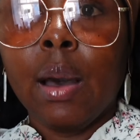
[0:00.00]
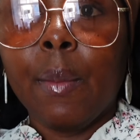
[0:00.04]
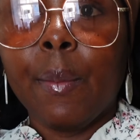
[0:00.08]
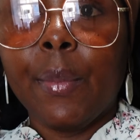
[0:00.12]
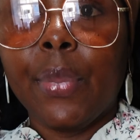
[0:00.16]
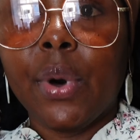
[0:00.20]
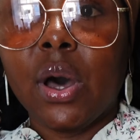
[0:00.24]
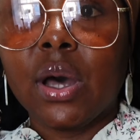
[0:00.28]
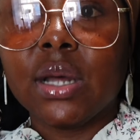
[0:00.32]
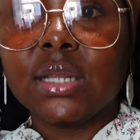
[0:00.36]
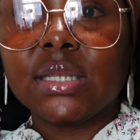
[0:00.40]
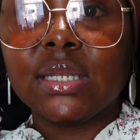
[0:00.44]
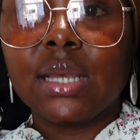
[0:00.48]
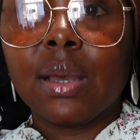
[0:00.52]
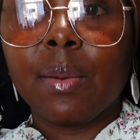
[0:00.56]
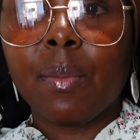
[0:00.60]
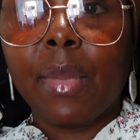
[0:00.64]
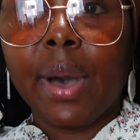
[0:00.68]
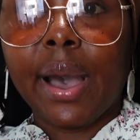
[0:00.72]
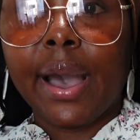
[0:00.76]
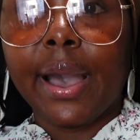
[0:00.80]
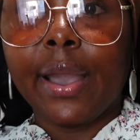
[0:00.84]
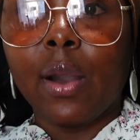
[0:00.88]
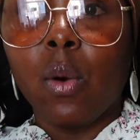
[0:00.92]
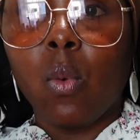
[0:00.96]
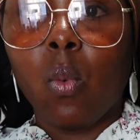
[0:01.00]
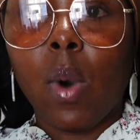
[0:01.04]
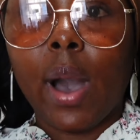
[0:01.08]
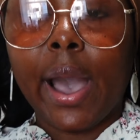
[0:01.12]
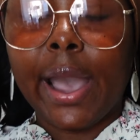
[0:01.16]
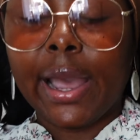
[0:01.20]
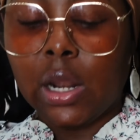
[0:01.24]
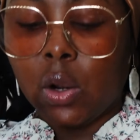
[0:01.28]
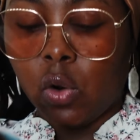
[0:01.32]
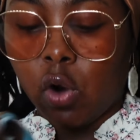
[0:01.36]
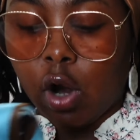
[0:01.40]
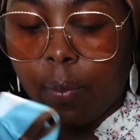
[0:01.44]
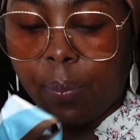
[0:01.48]
But my
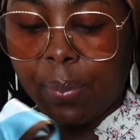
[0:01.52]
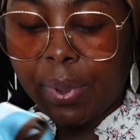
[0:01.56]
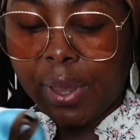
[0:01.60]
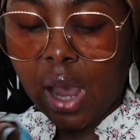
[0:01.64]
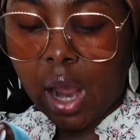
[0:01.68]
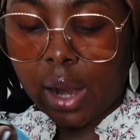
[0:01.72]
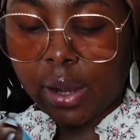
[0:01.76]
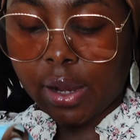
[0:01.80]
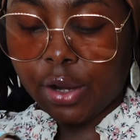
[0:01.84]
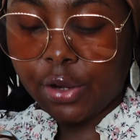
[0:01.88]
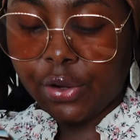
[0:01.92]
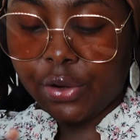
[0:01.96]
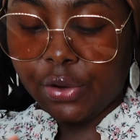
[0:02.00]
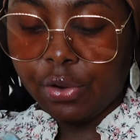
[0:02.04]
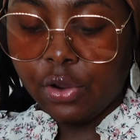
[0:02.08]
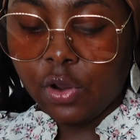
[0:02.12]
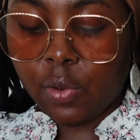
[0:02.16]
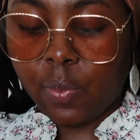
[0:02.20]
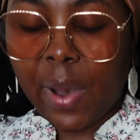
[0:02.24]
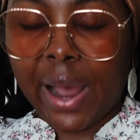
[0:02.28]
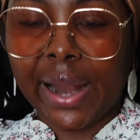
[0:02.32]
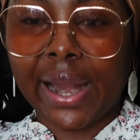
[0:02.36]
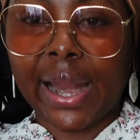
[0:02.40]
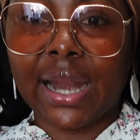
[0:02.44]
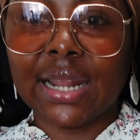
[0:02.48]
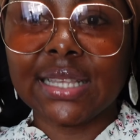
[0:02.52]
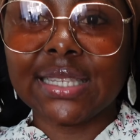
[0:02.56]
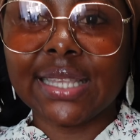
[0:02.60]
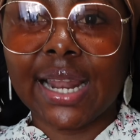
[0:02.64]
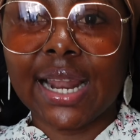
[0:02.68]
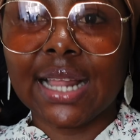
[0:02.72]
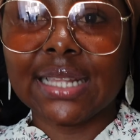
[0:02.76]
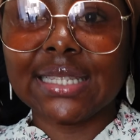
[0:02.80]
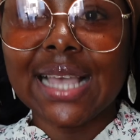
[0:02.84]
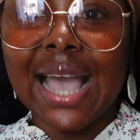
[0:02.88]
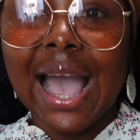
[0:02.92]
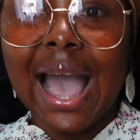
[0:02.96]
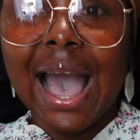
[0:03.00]
white Laura Piana dupe, and I
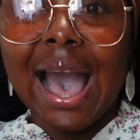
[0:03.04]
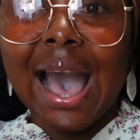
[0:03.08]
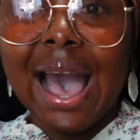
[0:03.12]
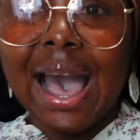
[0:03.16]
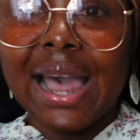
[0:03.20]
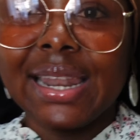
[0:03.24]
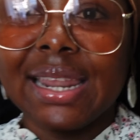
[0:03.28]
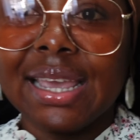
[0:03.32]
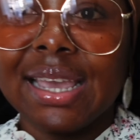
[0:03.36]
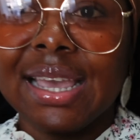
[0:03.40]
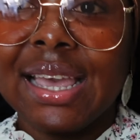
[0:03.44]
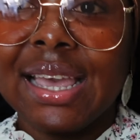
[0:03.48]
decided to add,